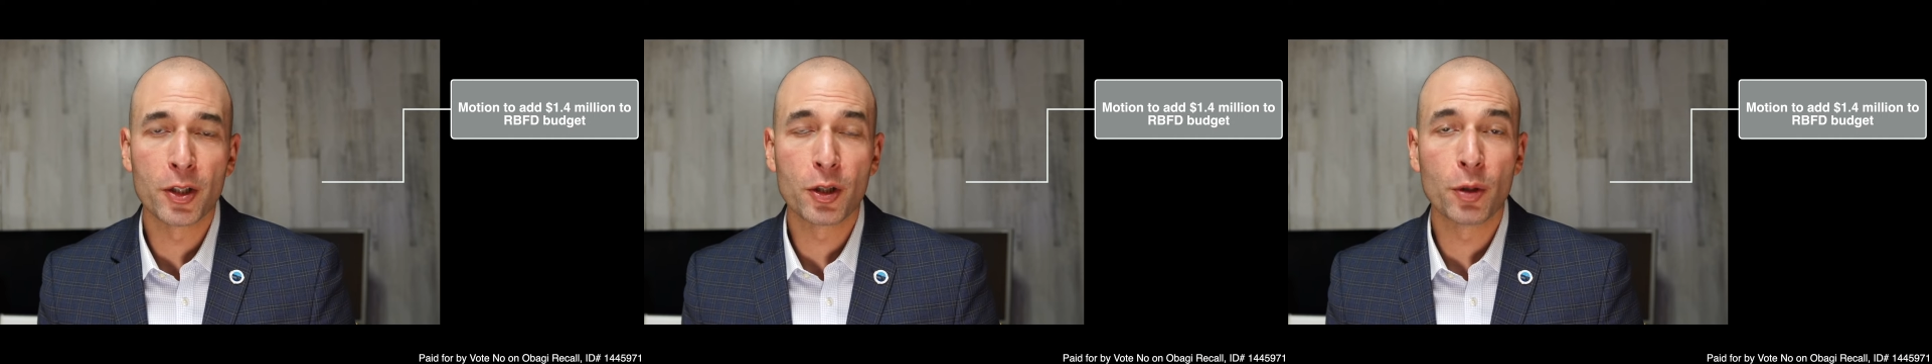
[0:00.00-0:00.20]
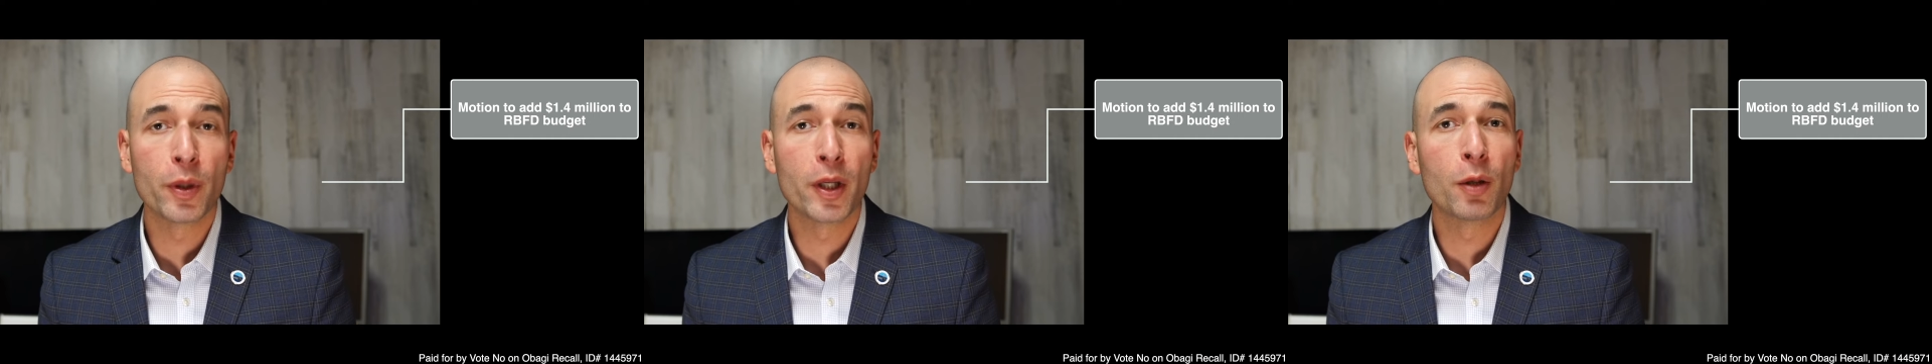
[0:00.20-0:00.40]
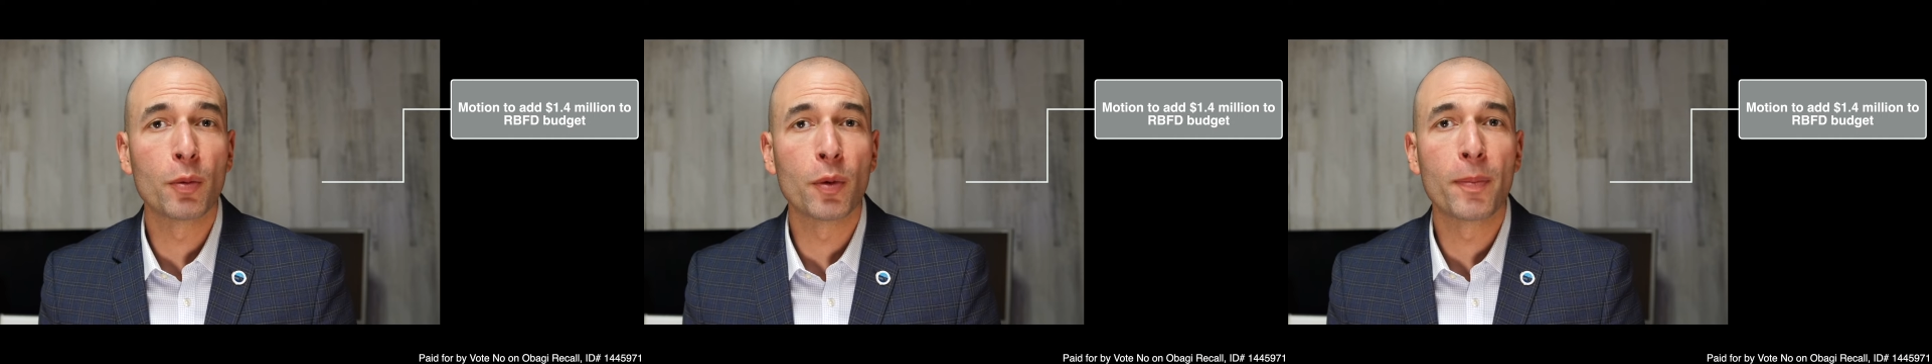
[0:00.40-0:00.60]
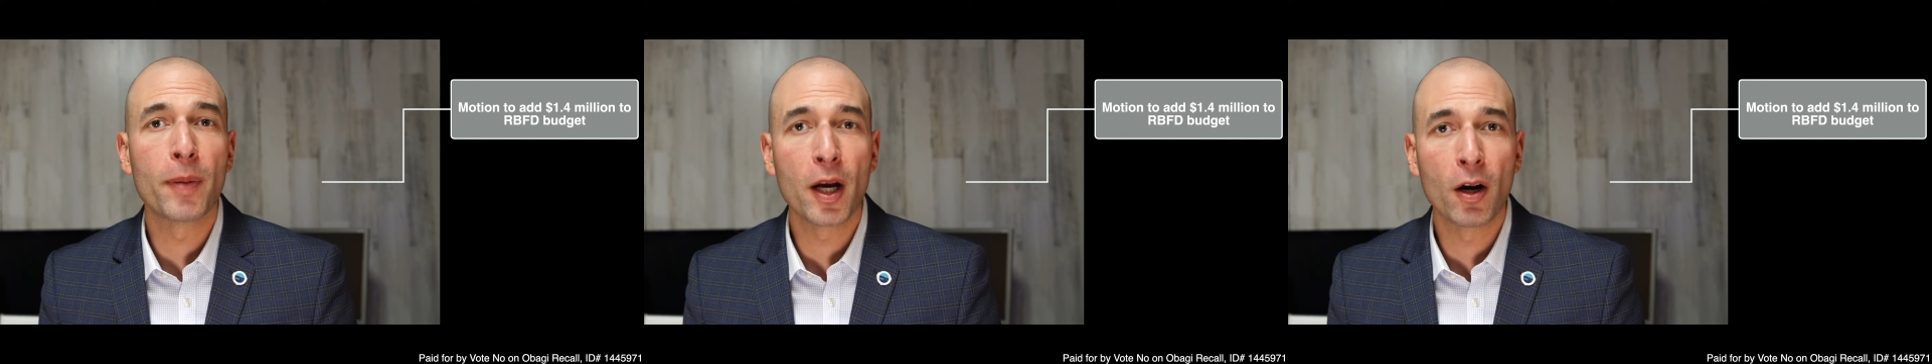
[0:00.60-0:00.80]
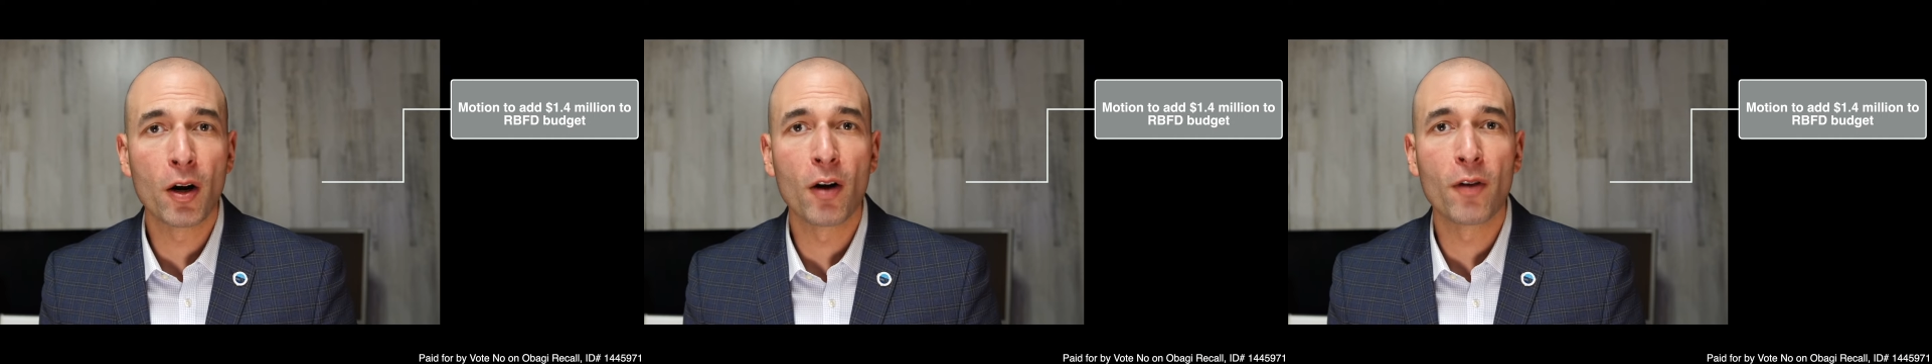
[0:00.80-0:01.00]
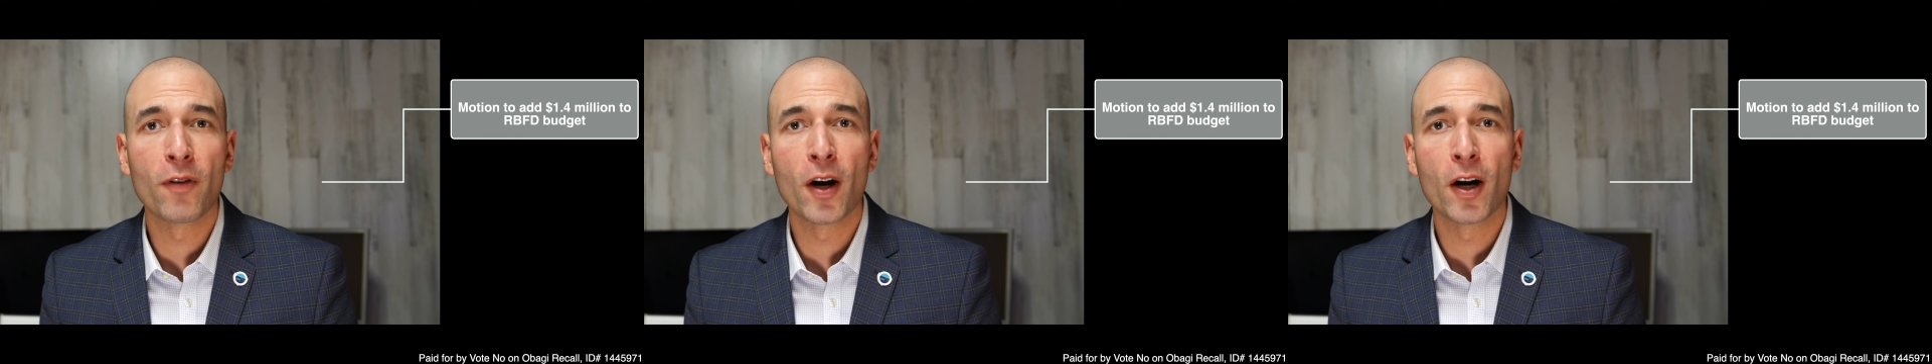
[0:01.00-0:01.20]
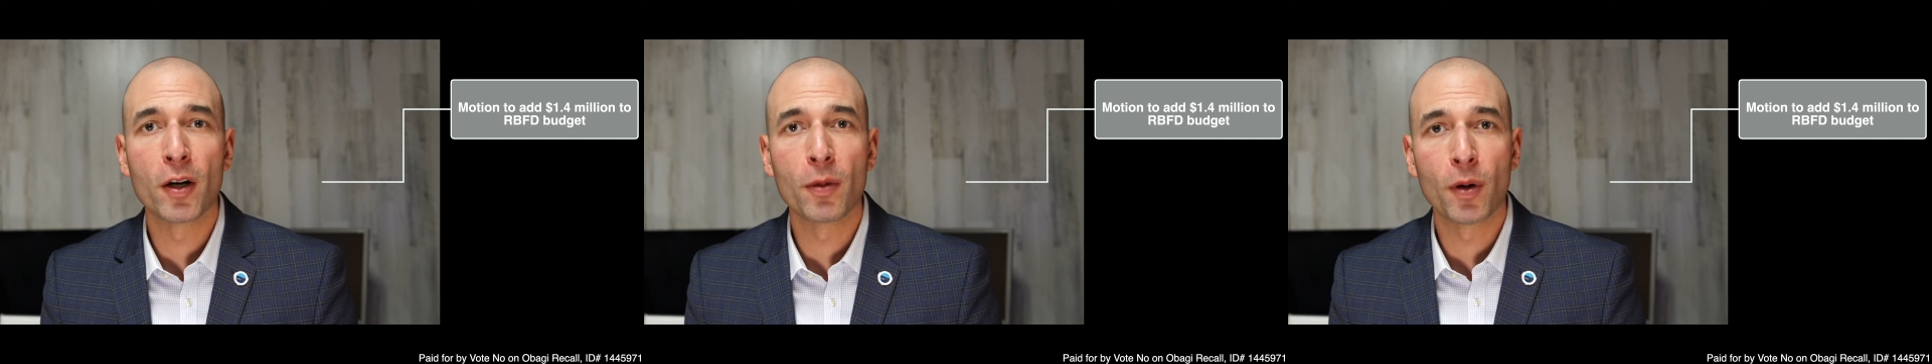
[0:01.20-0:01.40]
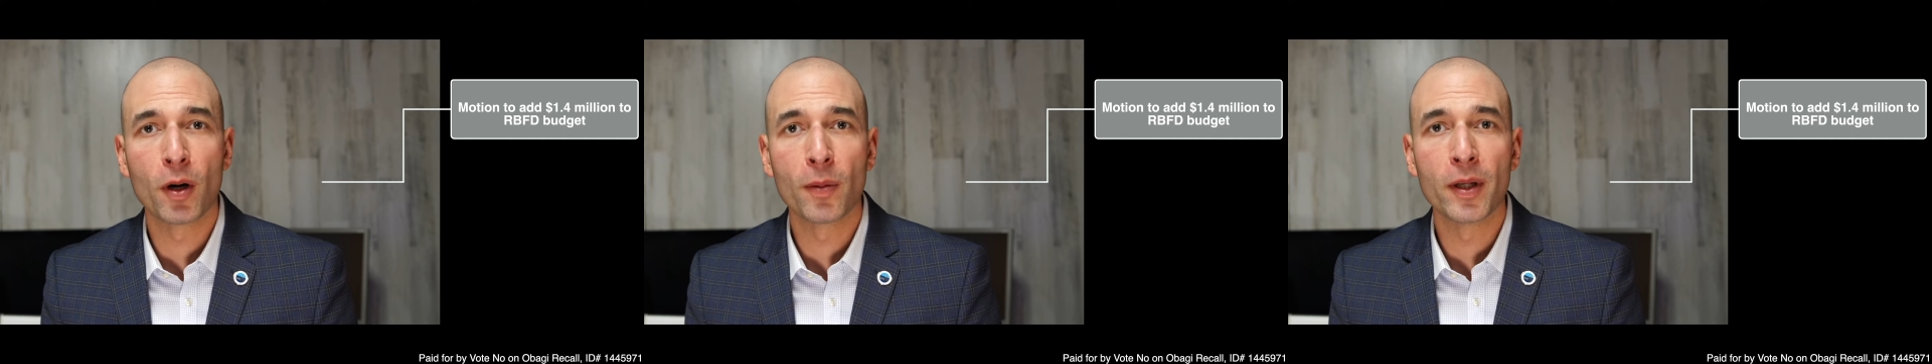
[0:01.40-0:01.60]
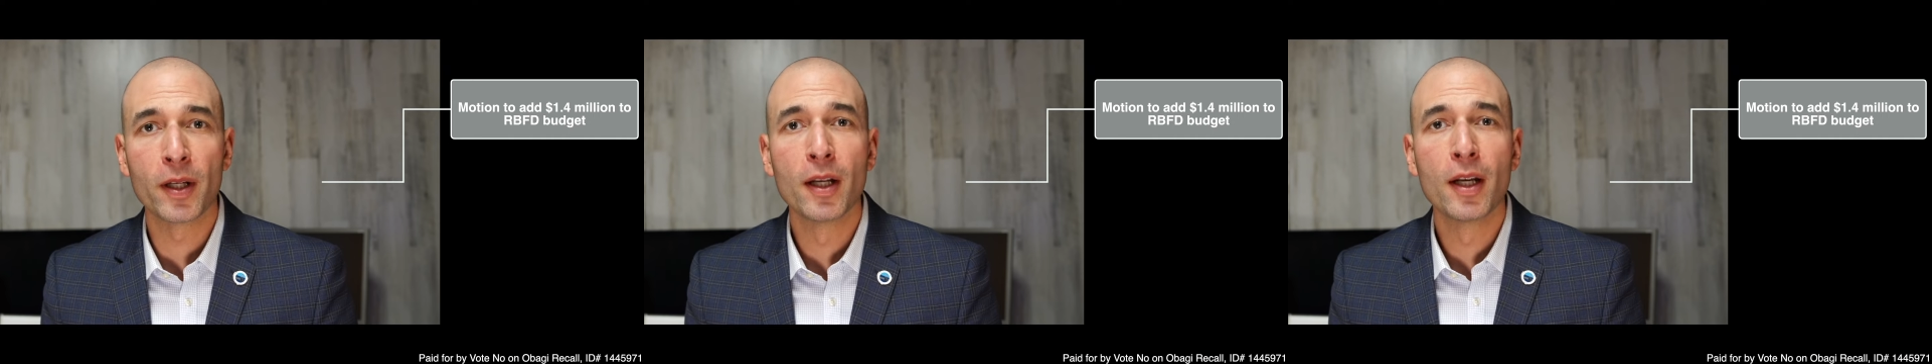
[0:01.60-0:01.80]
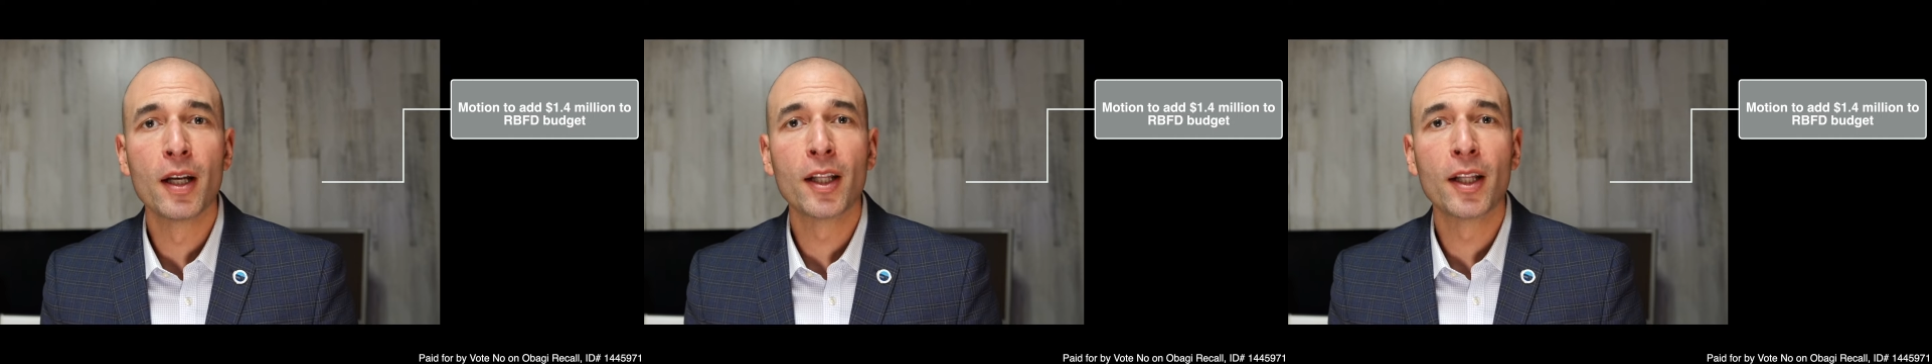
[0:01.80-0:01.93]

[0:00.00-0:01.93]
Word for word: so we can repair our fire department